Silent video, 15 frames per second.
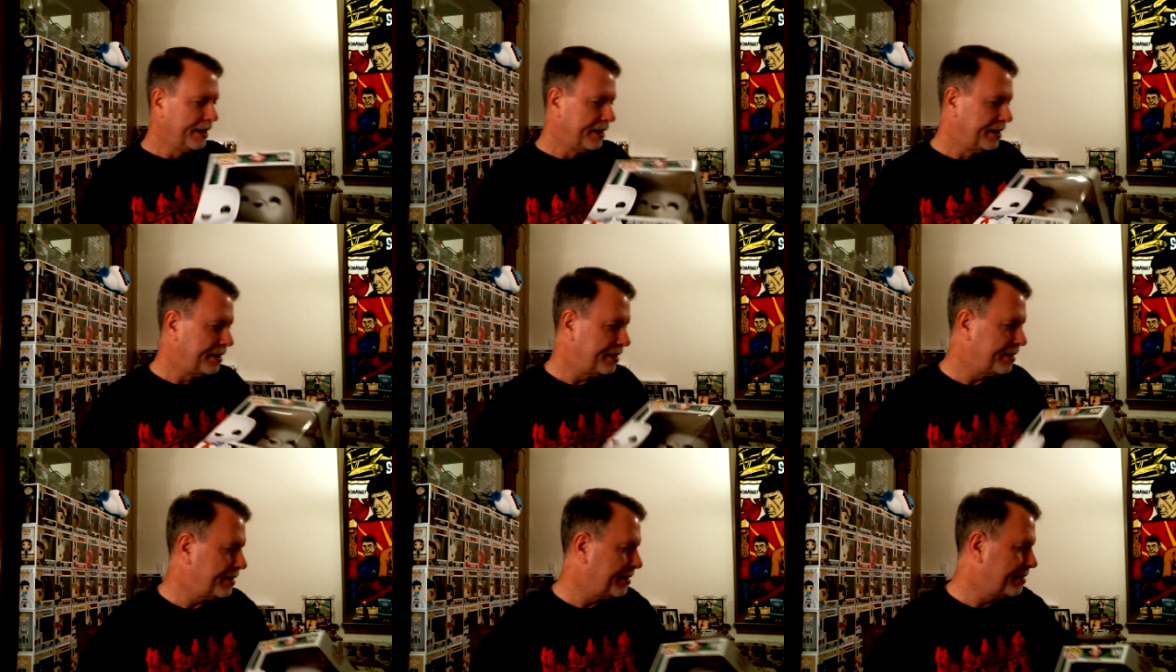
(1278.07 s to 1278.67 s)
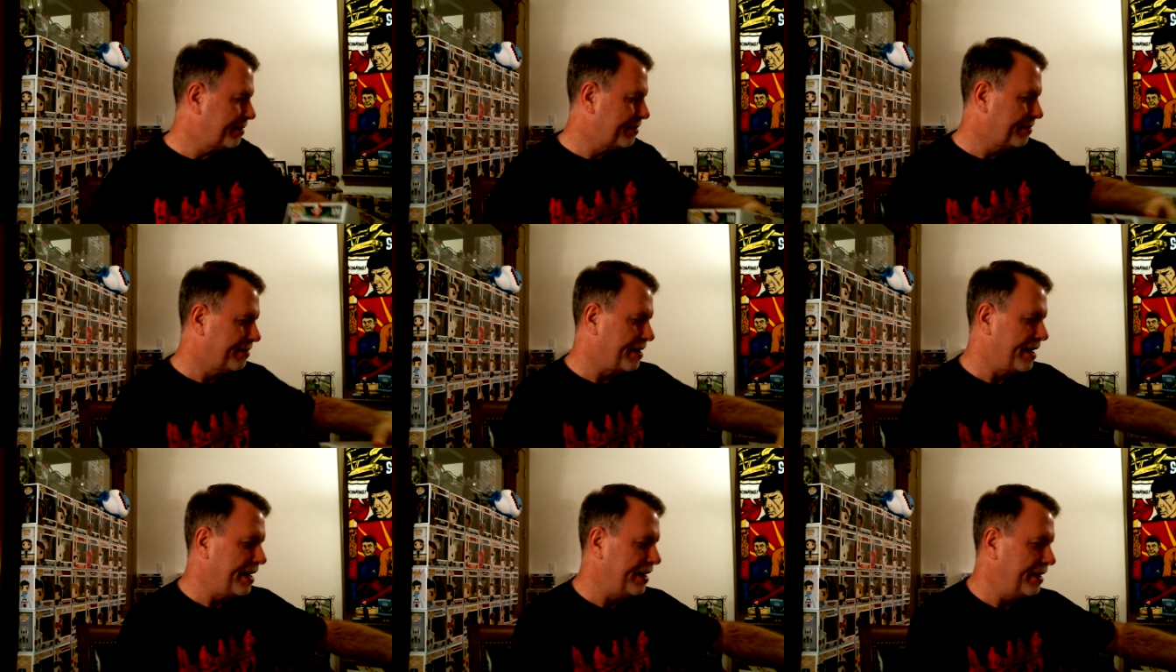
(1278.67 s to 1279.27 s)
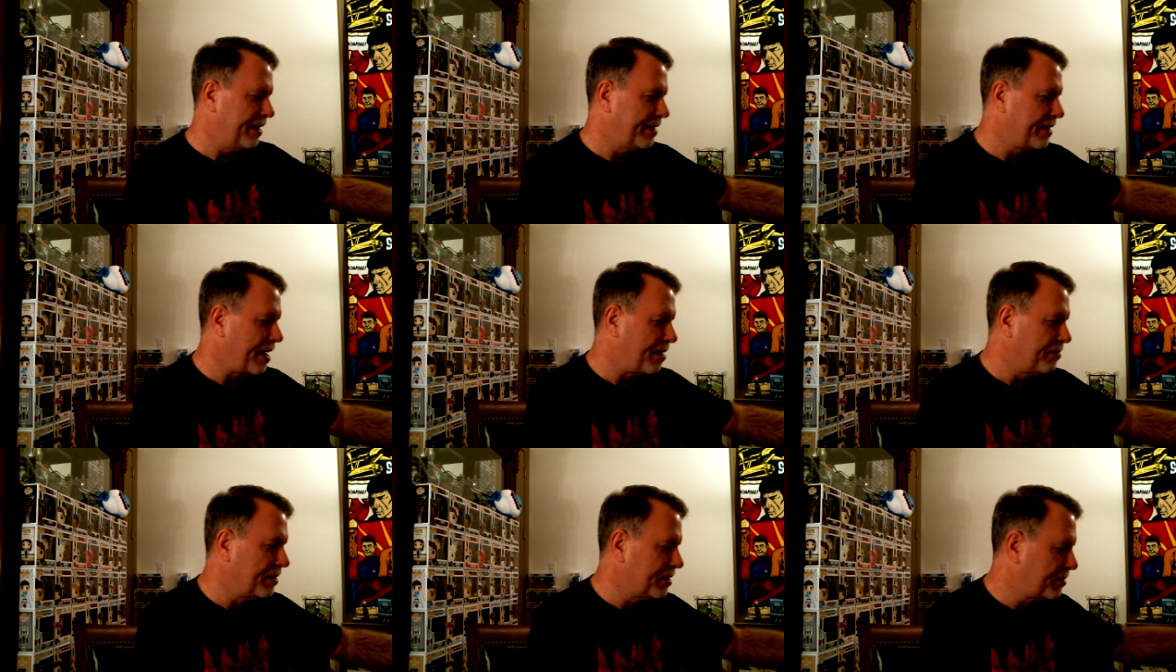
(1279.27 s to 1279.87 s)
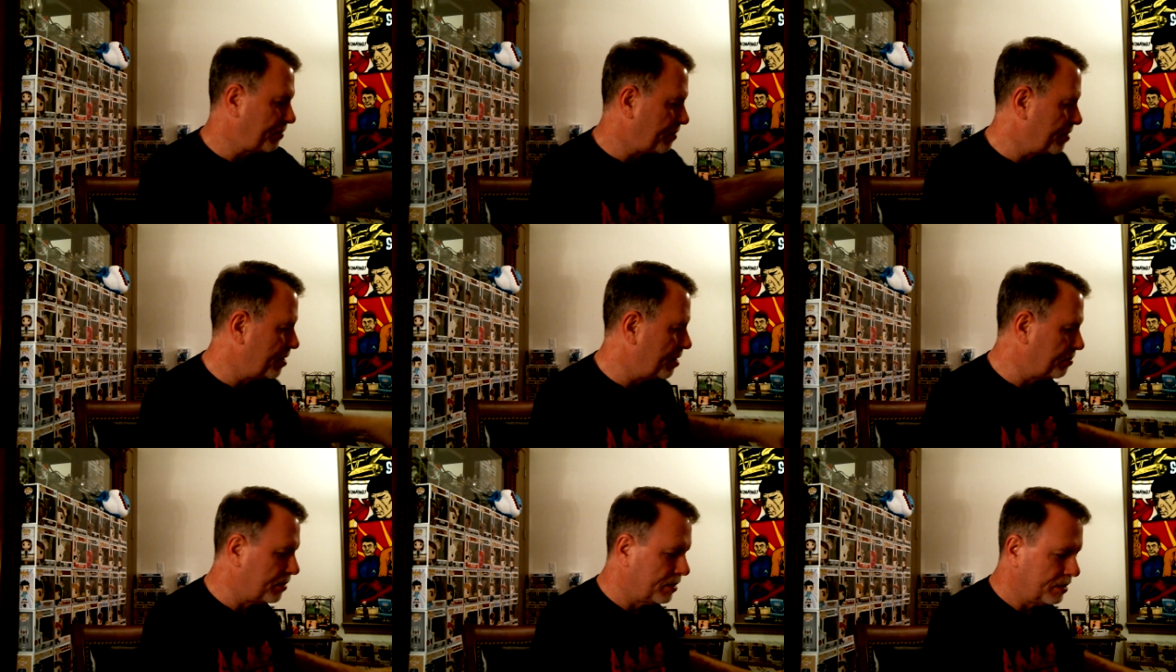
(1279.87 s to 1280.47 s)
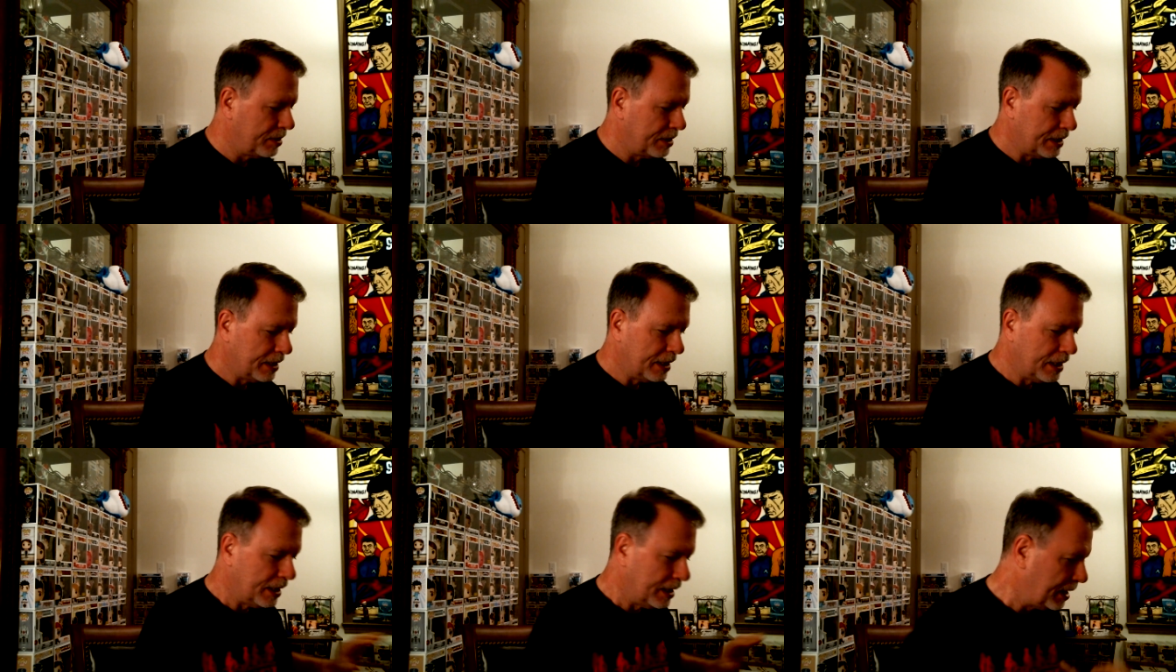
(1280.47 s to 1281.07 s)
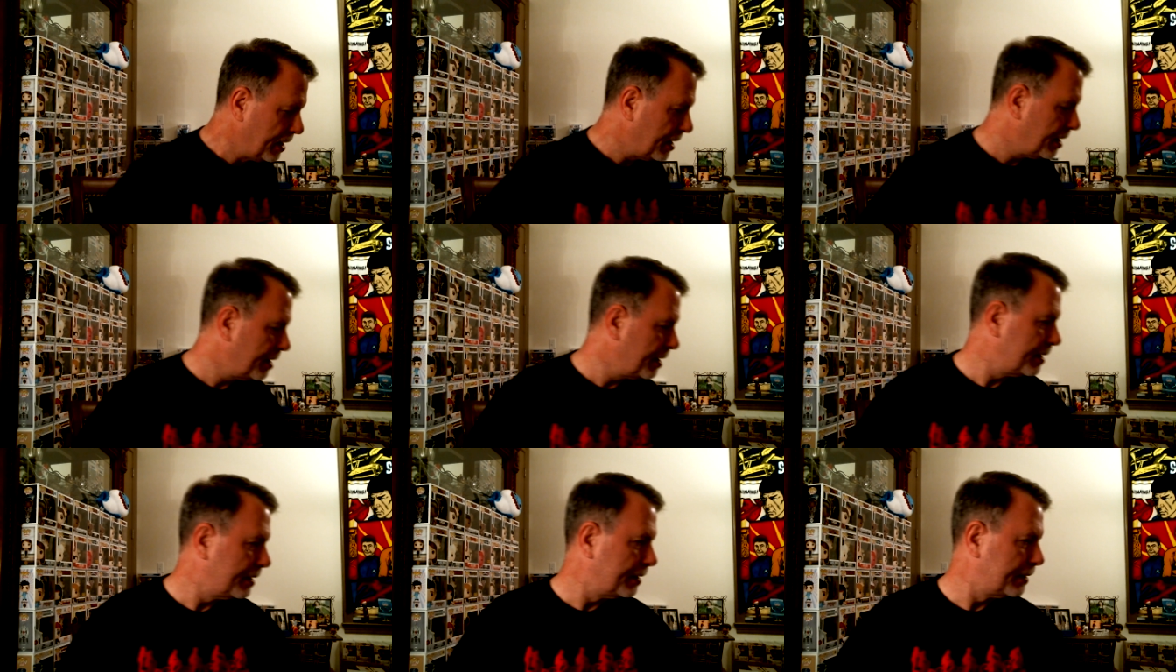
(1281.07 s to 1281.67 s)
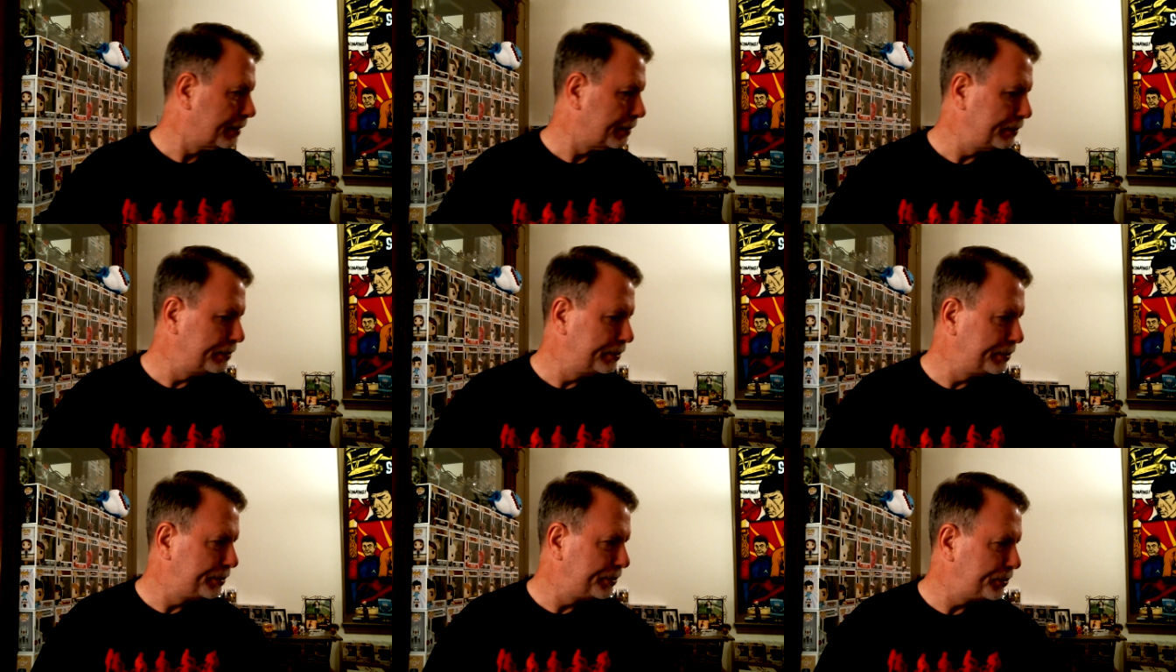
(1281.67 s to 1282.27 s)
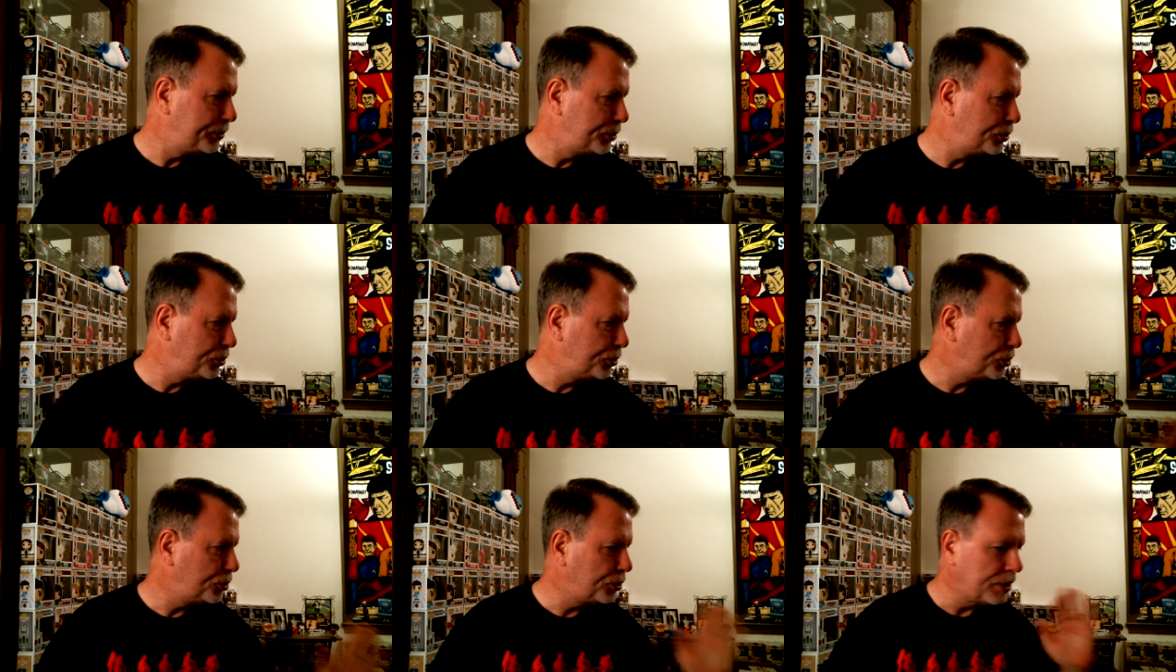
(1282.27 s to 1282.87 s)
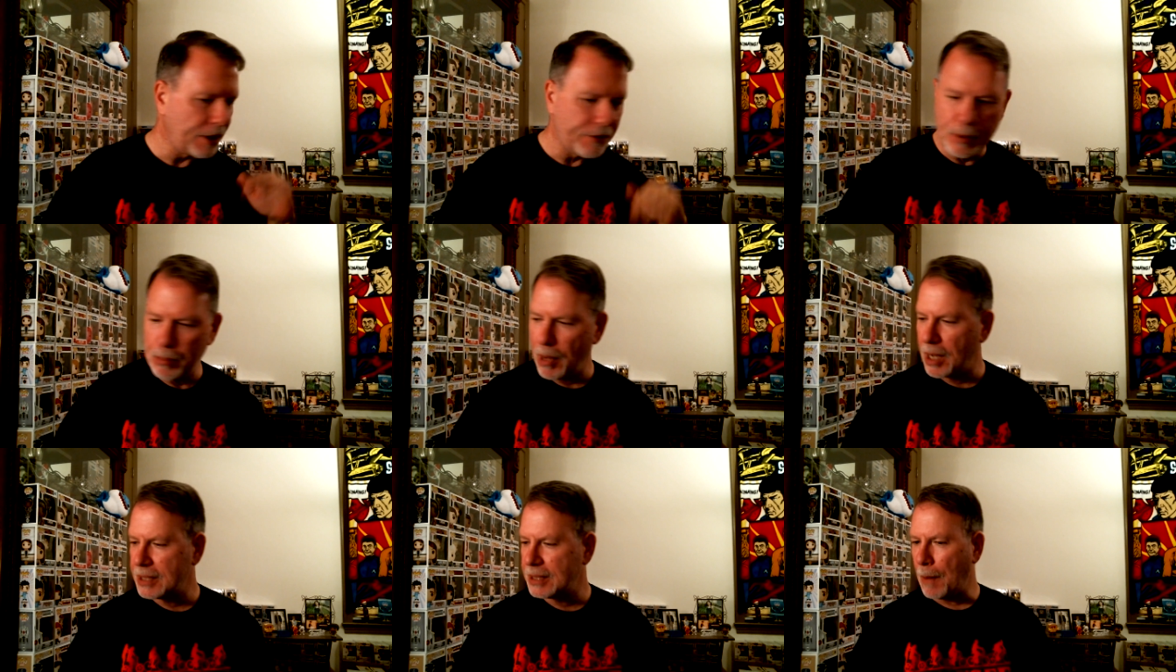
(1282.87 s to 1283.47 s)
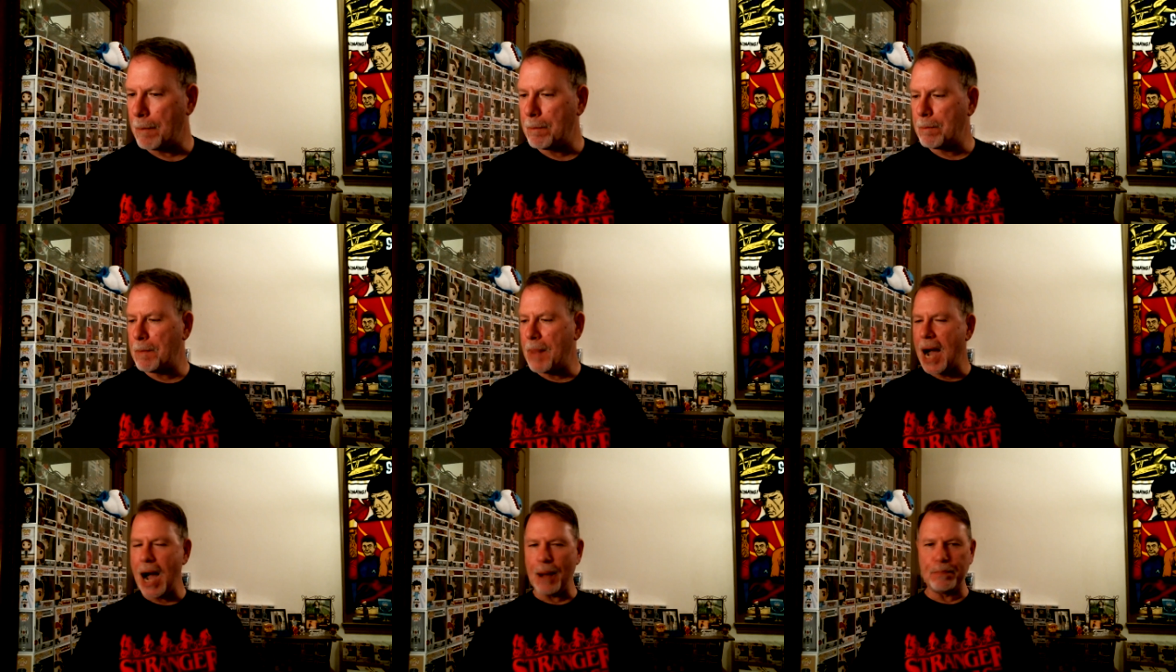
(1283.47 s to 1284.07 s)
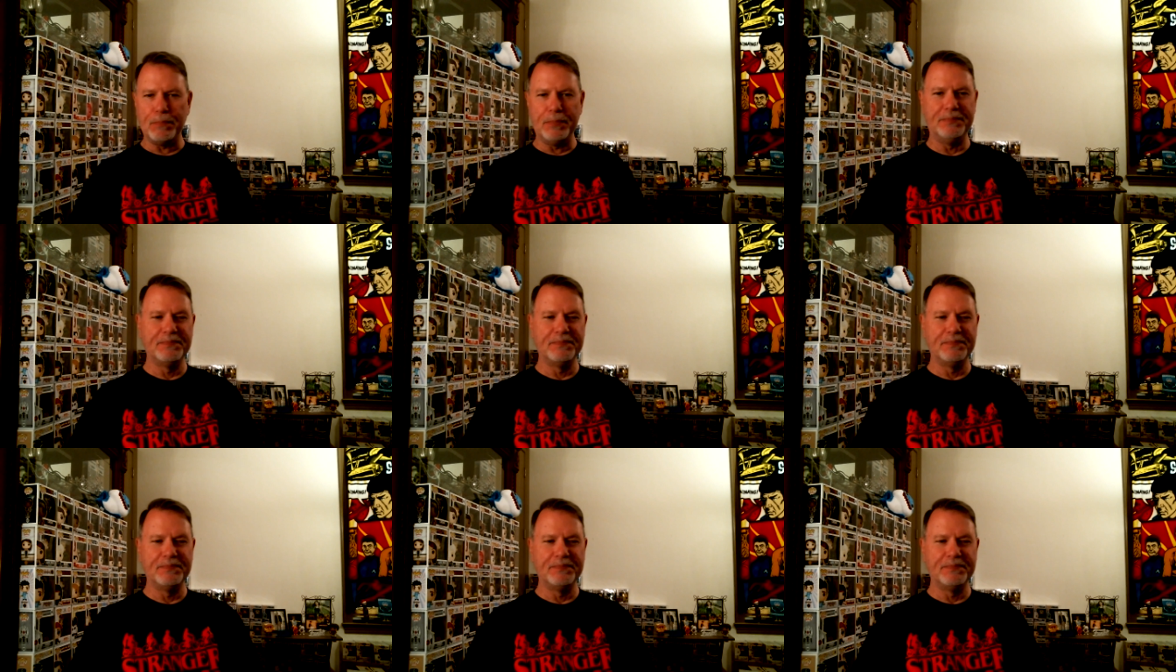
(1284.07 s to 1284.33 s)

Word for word: All right, and that was from uh, seven bucks a pop.